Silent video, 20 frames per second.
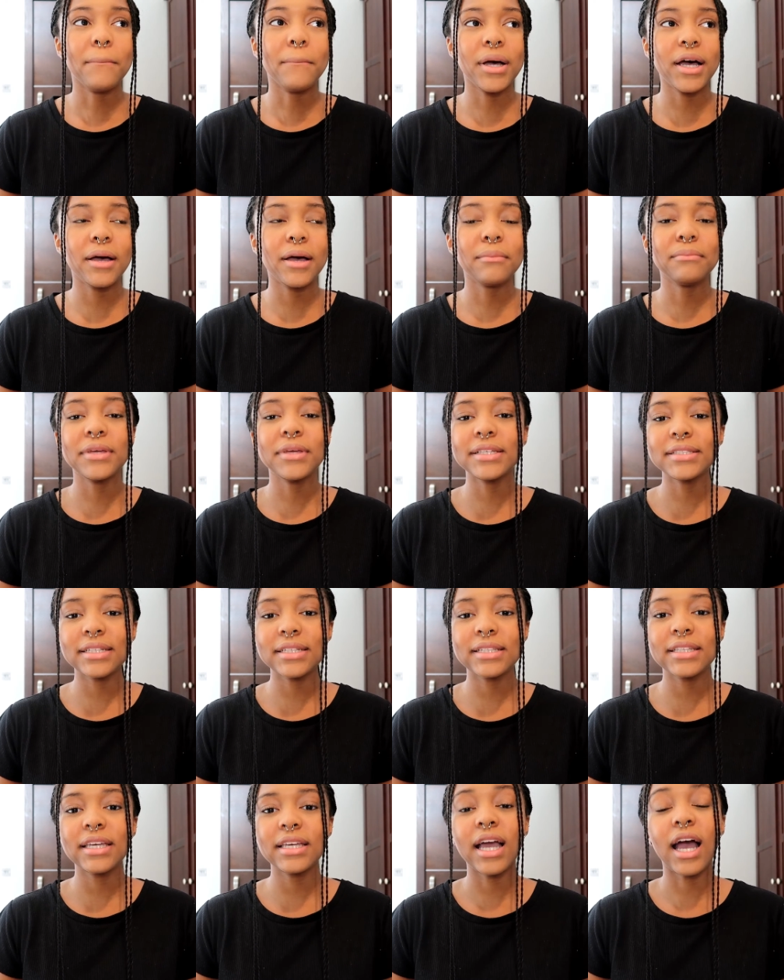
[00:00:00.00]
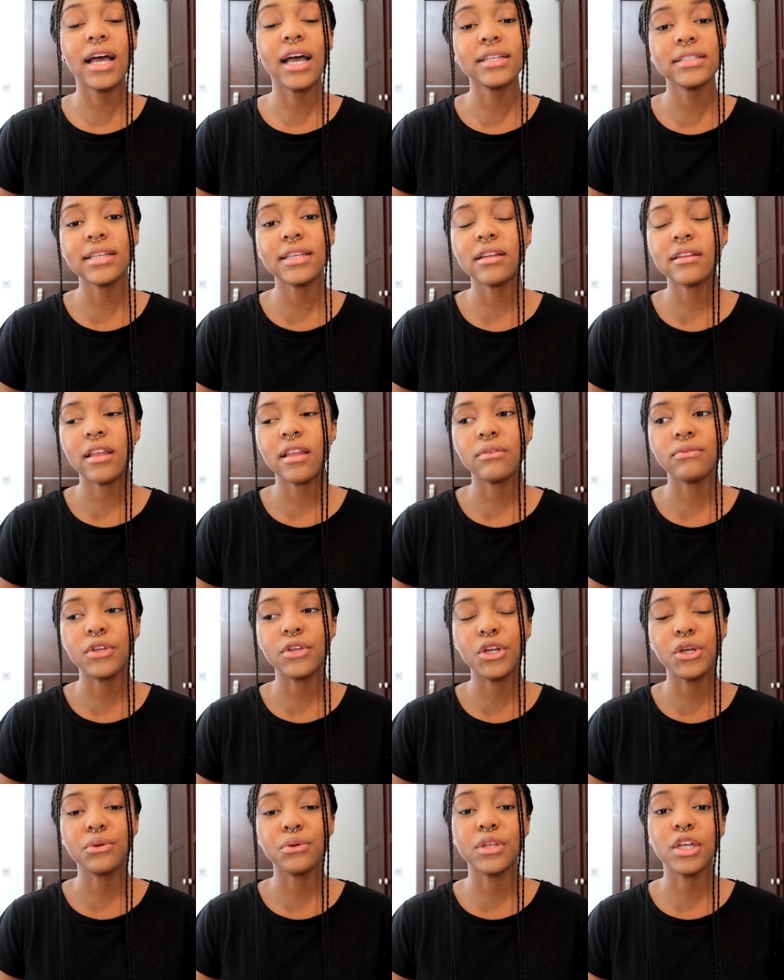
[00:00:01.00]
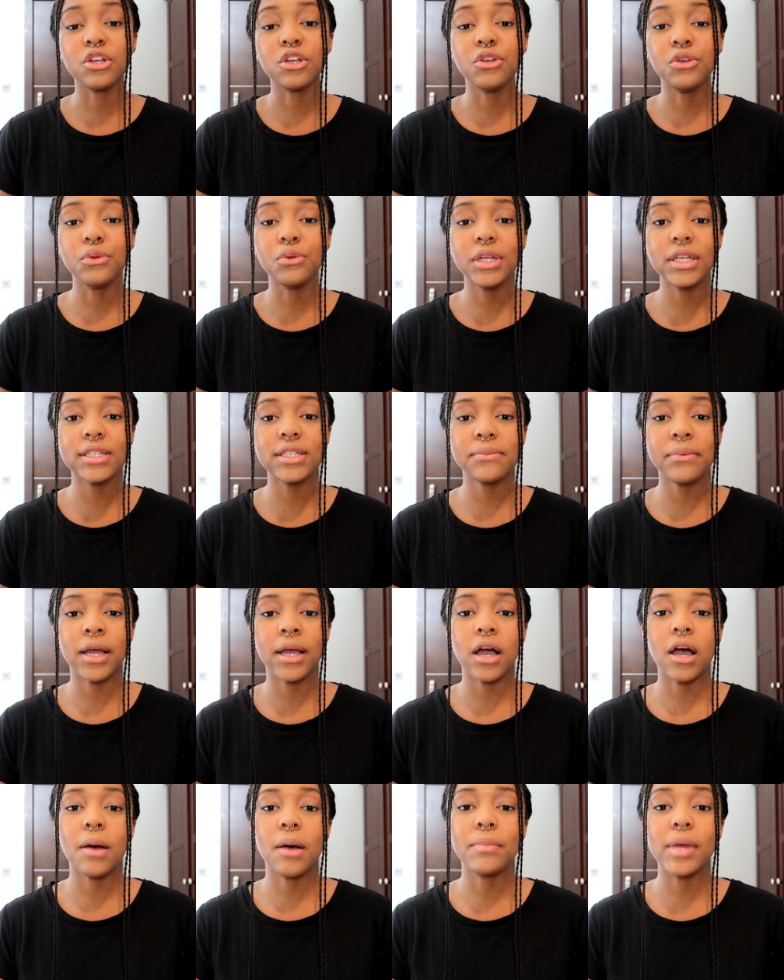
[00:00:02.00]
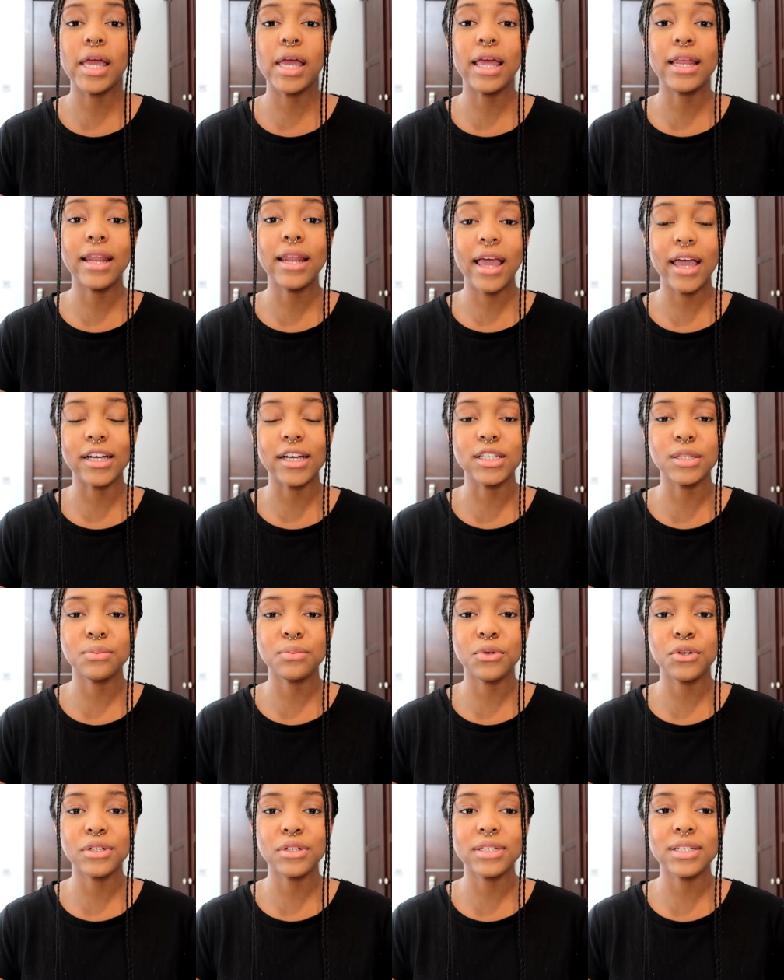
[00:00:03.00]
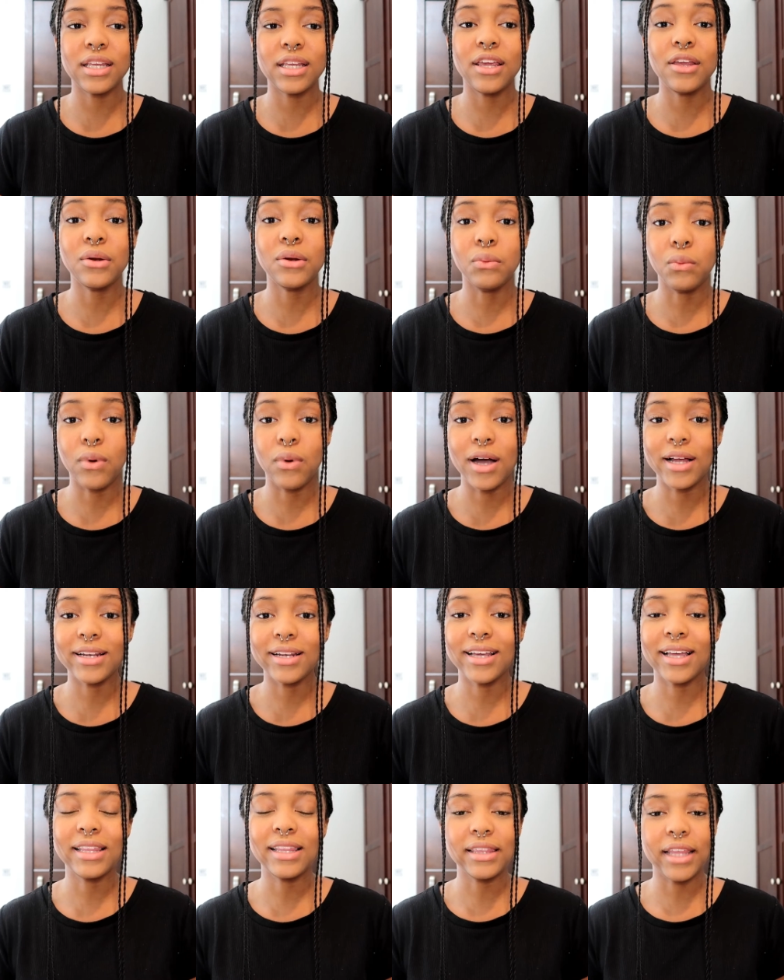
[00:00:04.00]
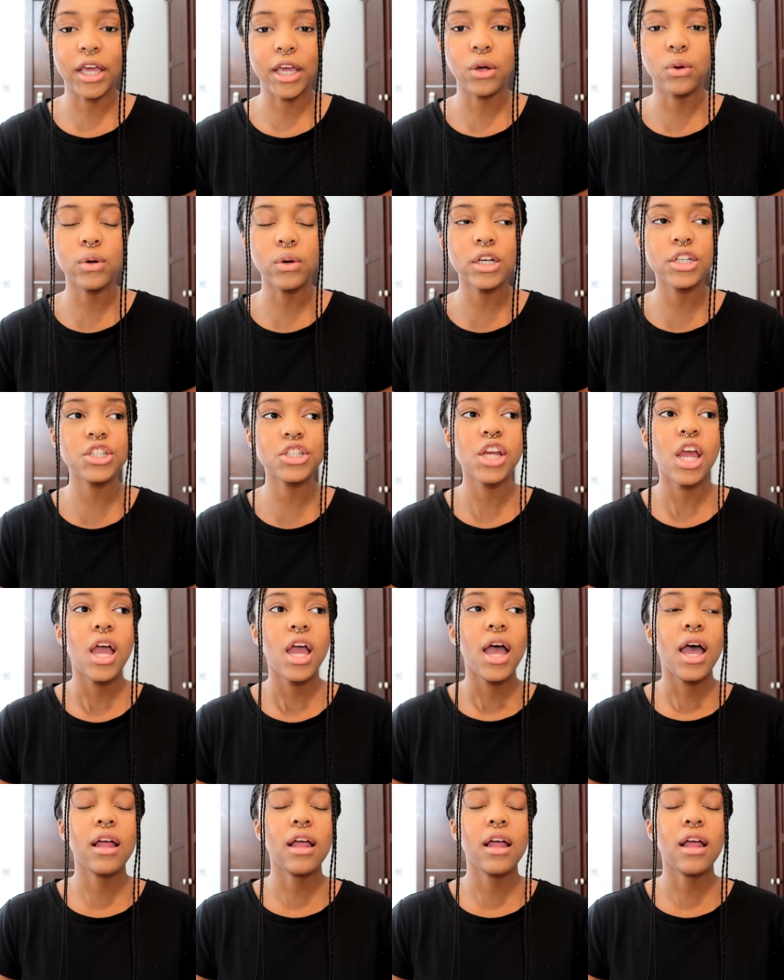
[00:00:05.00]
But basically, I said in that video that you need to become an expert in one language.